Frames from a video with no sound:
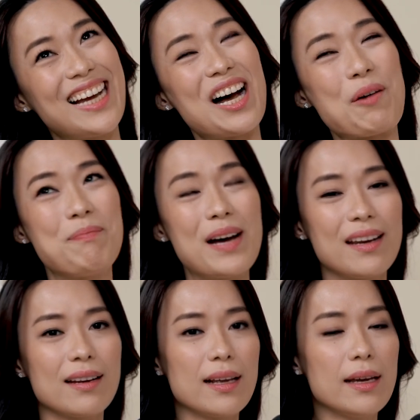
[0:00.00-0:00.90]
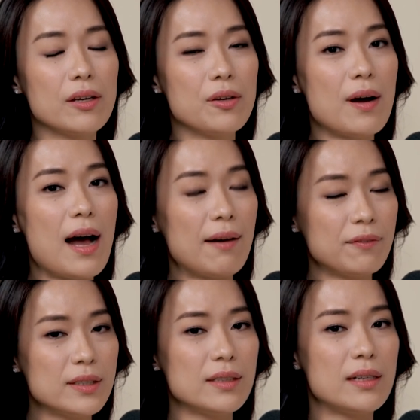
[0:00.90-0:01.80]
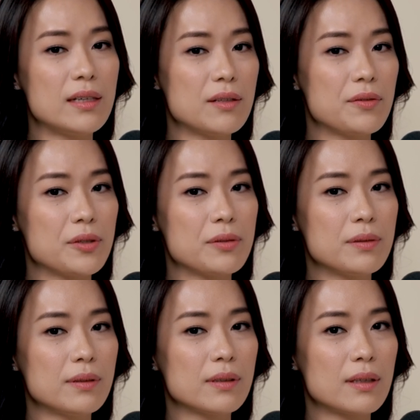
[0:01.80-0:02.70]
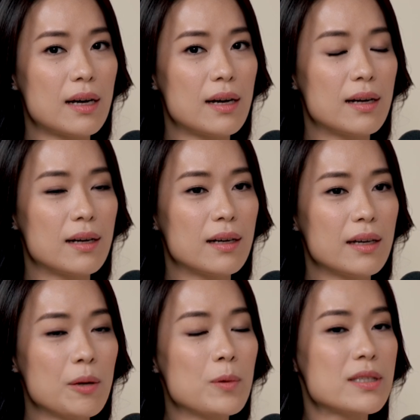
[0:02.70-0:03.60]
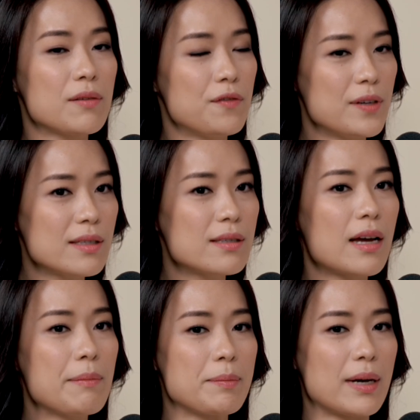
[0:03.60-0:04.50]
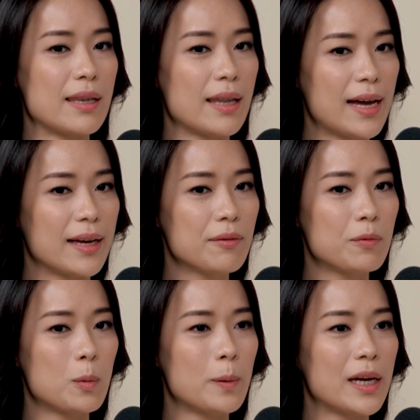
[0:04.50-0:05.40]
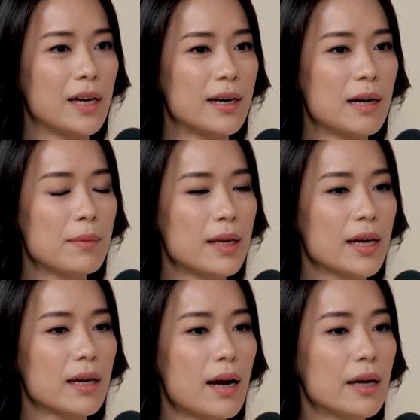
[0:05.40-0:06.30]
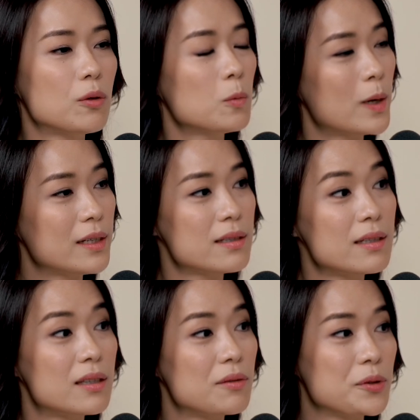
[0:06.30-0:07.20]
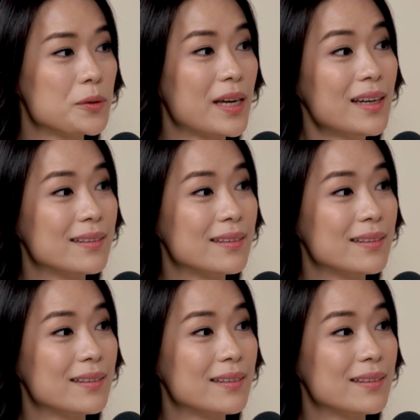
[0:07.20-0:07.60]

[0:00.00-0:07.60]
Yeah, but, after the interview, it was the first time in my life when I'm like, I don't want this interview to